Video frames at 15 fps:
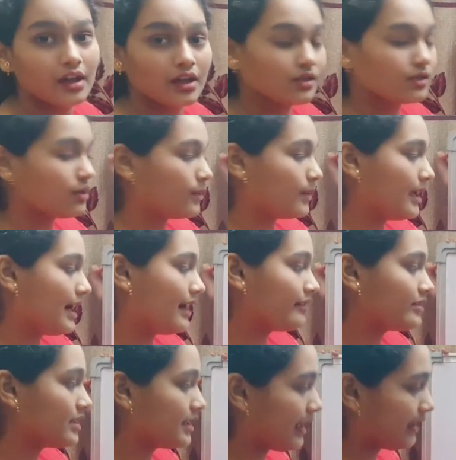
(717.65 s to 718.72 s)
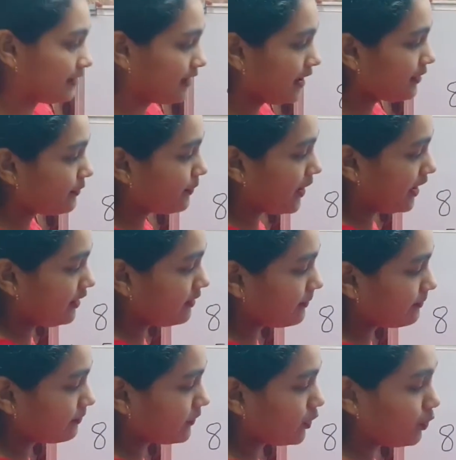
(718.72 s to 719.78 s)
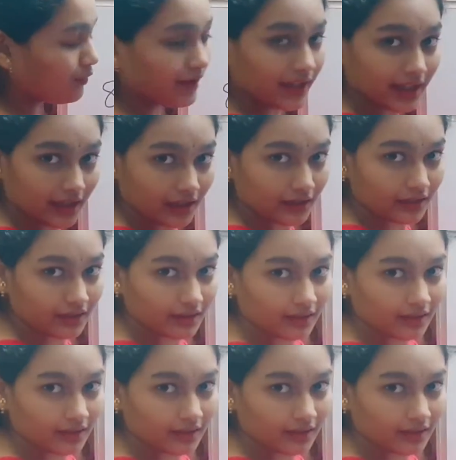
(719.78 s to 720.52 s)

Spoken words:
So we have to write that 1 over here.